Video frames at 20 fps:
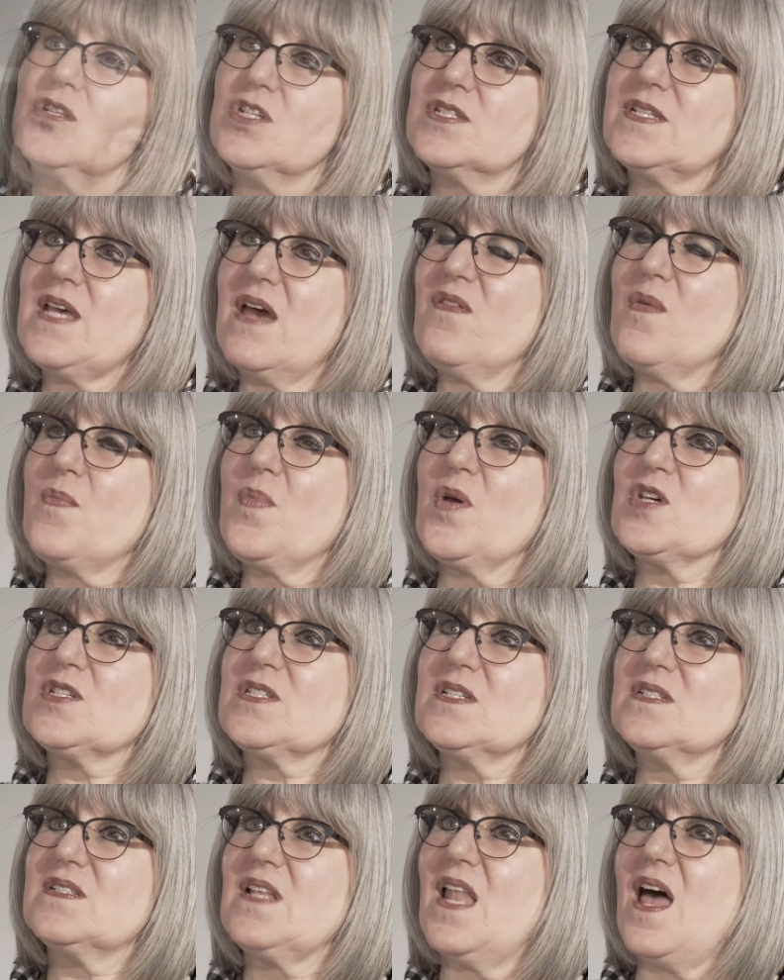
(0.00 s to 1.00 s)
To save a
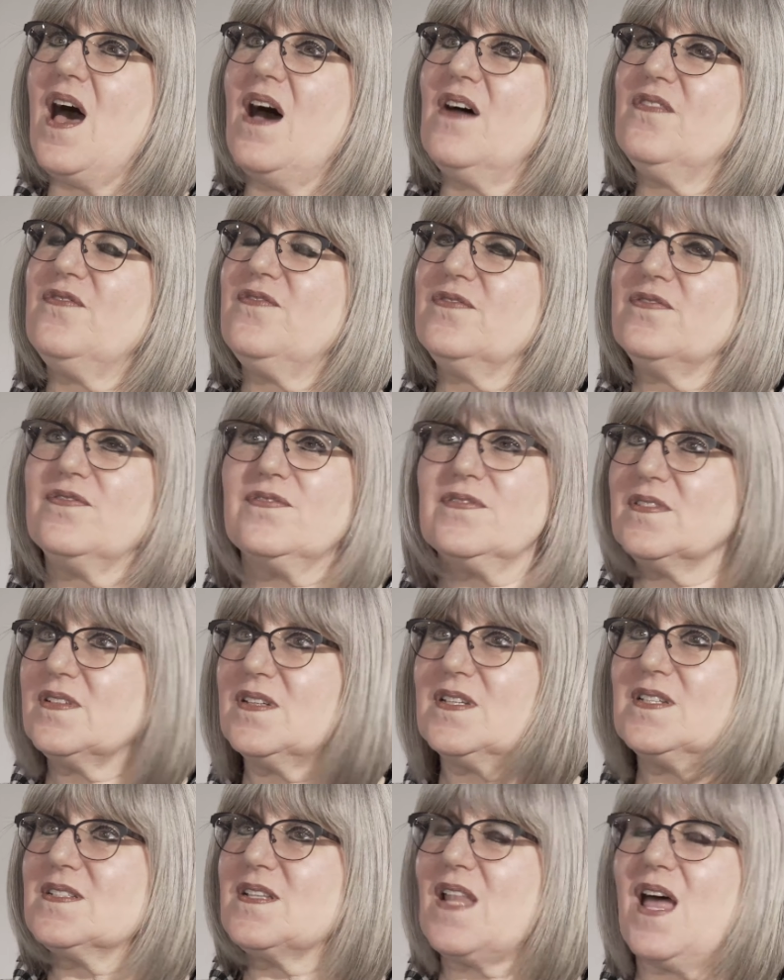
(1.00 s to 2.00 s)
person's life
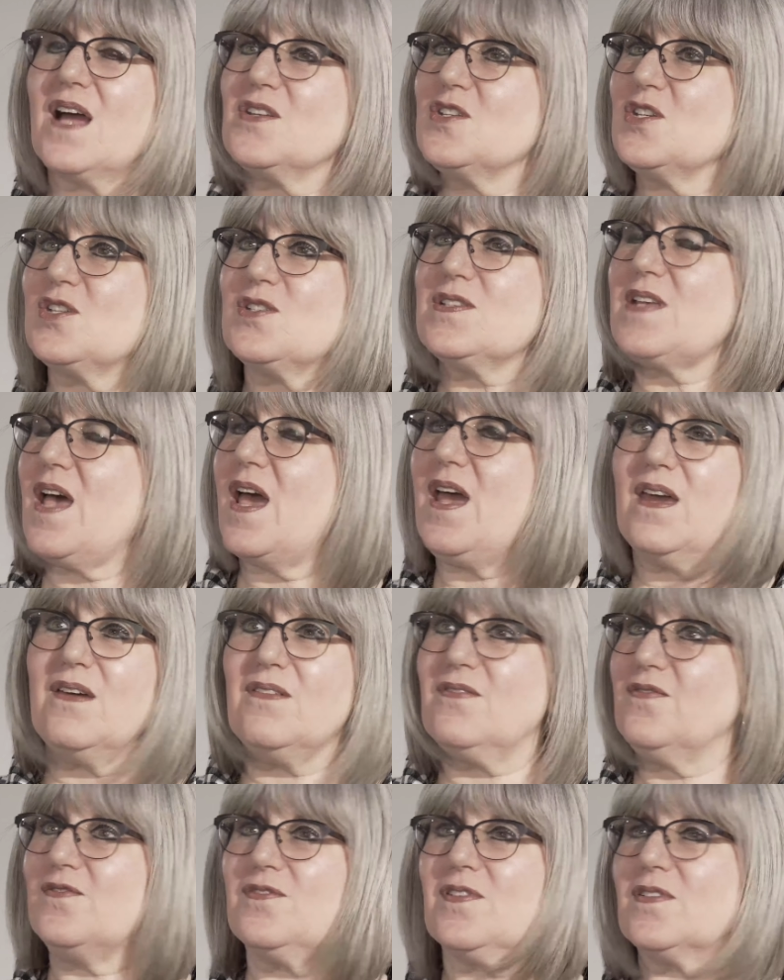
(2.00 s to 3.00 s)
is like to
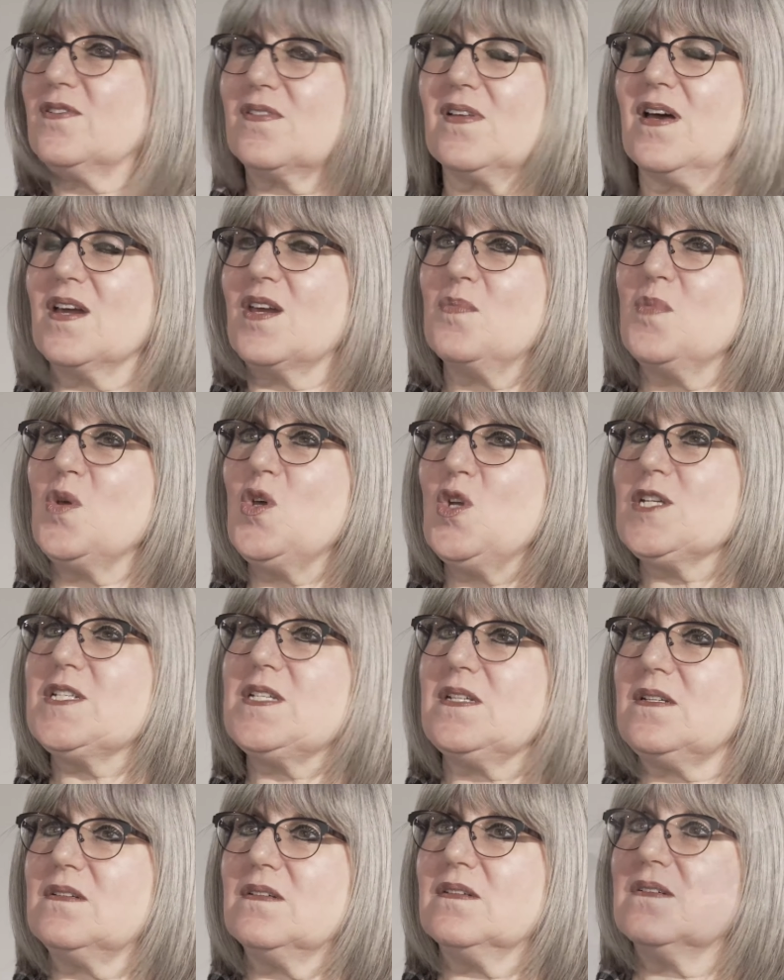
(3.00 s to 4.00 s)
save a
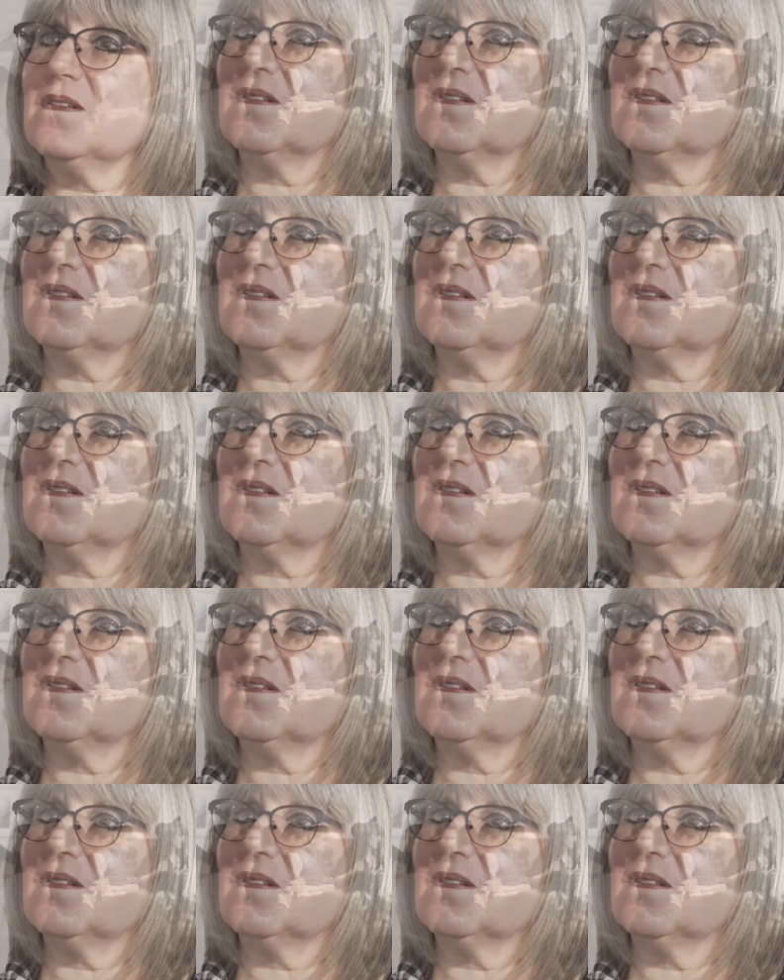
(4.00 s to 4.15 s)
community.